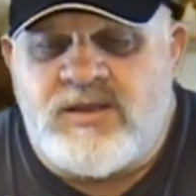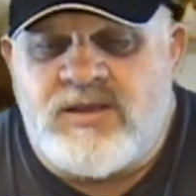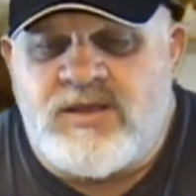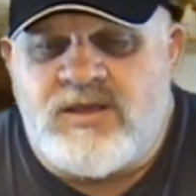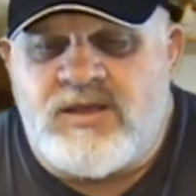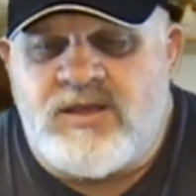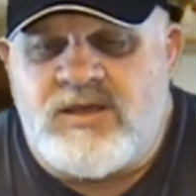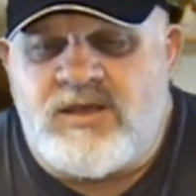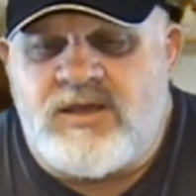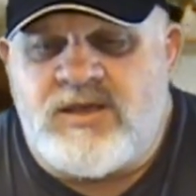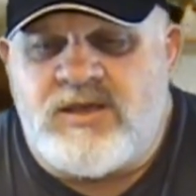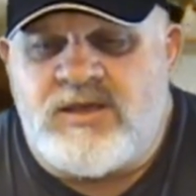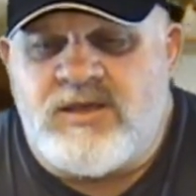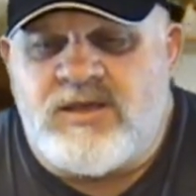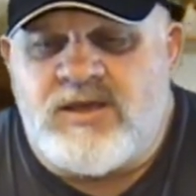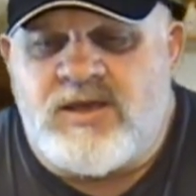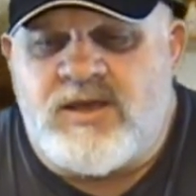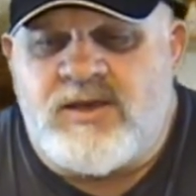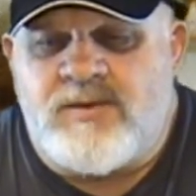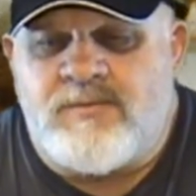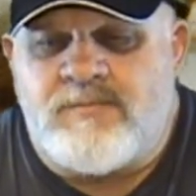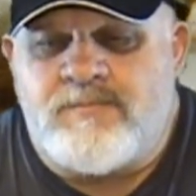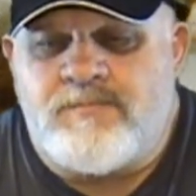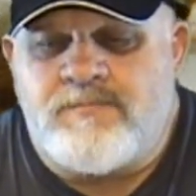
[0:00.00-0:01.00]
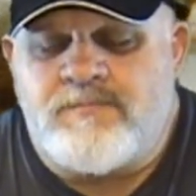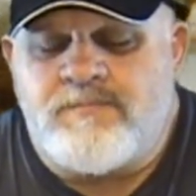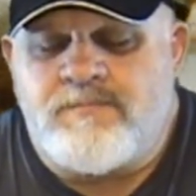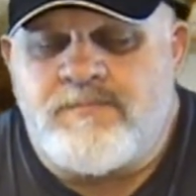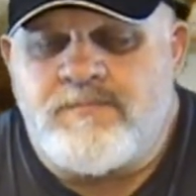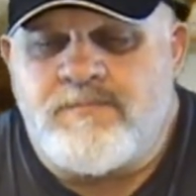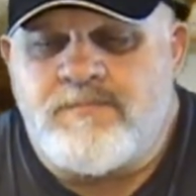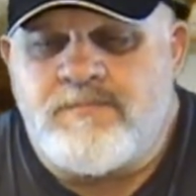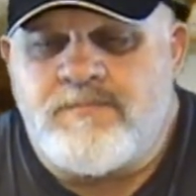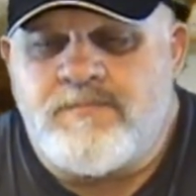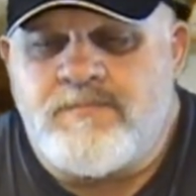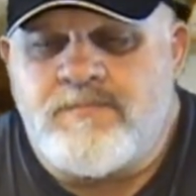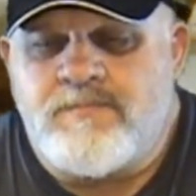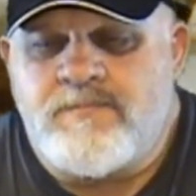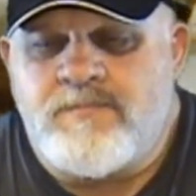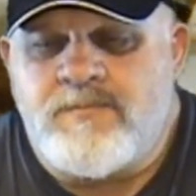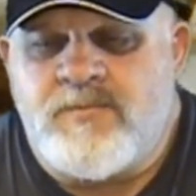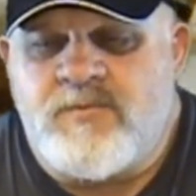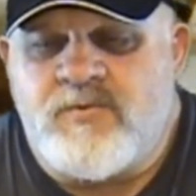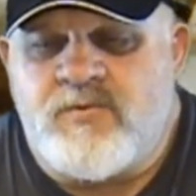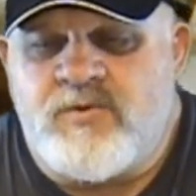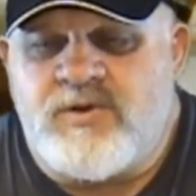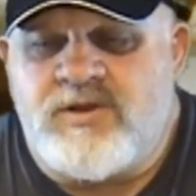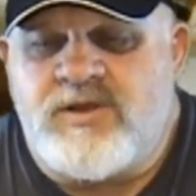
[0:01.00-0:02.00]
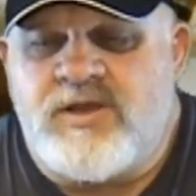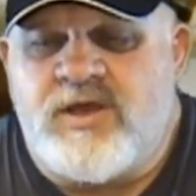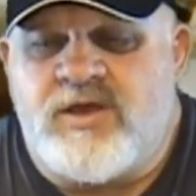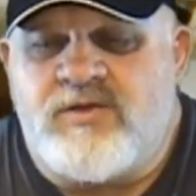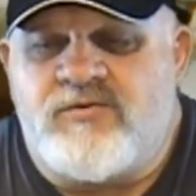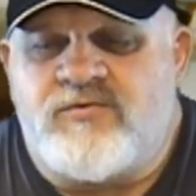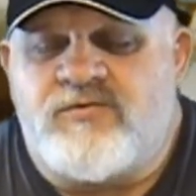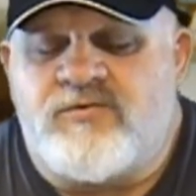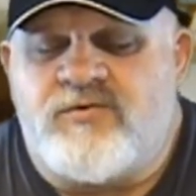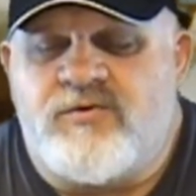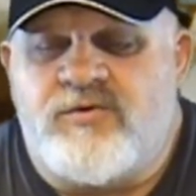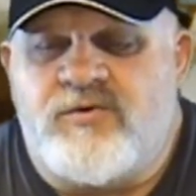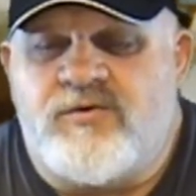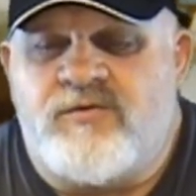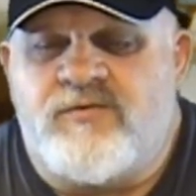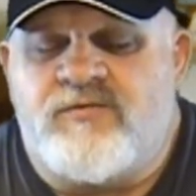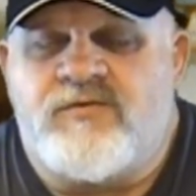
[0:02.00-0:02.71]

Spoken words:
We'd go through,